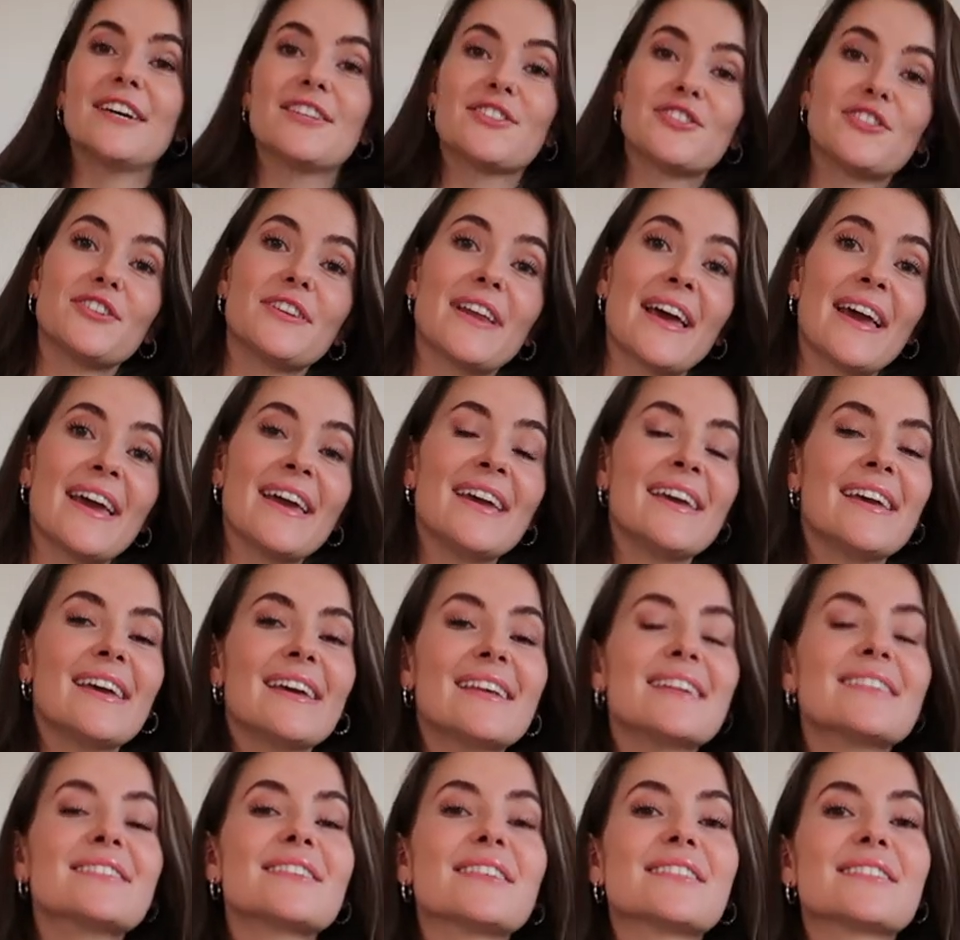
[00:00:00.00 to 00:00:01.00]
Today,
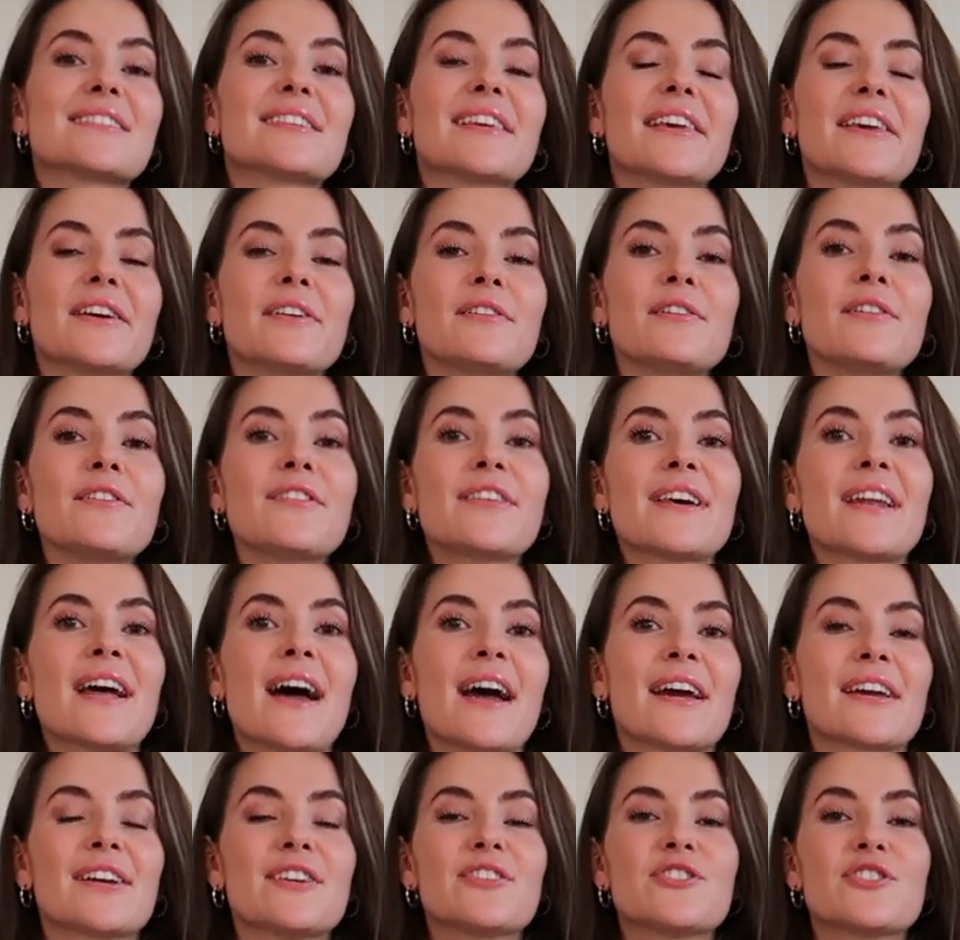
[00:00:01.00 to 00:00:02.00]
it is a skill that
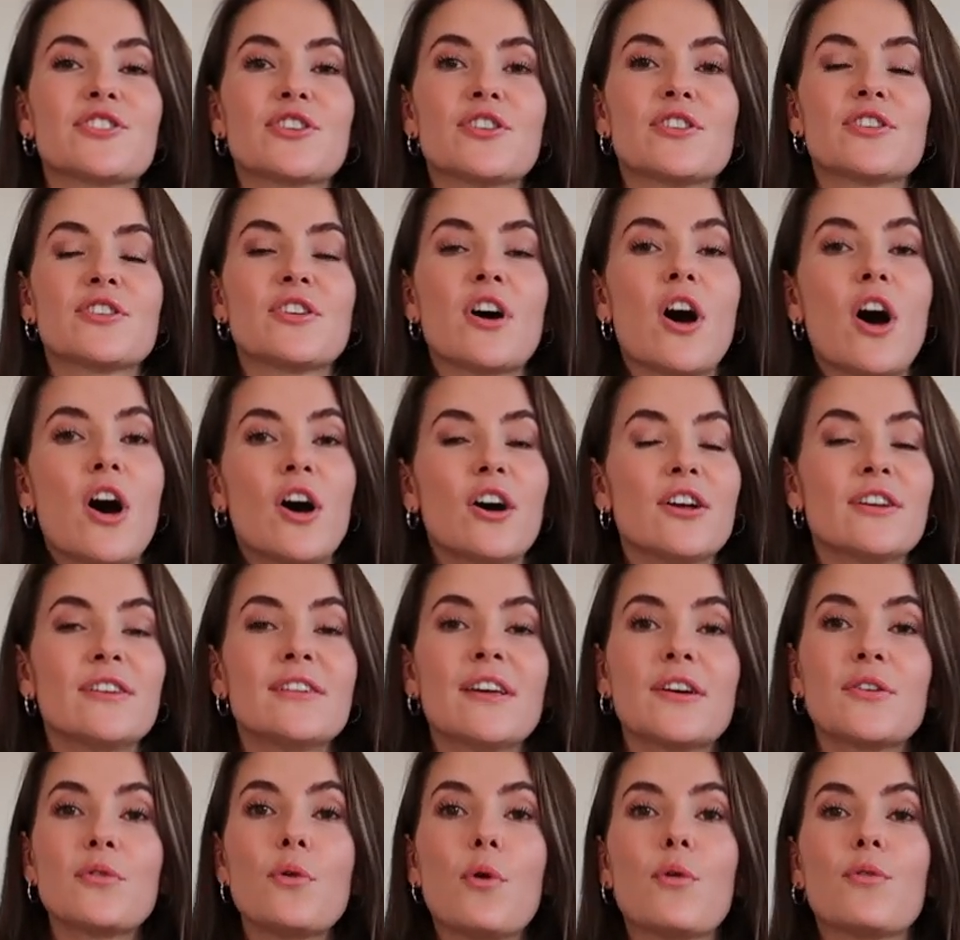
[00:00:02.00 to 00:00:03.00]
I can turn on
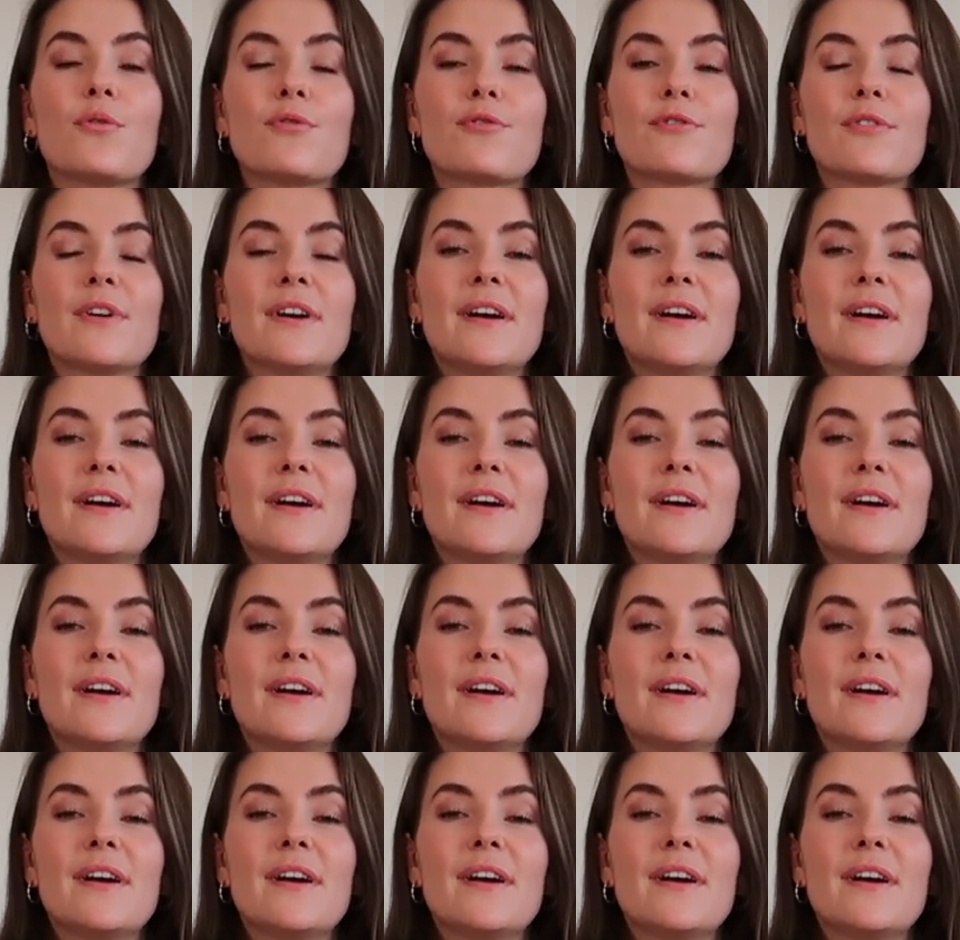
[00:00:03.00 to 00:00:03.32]
and off.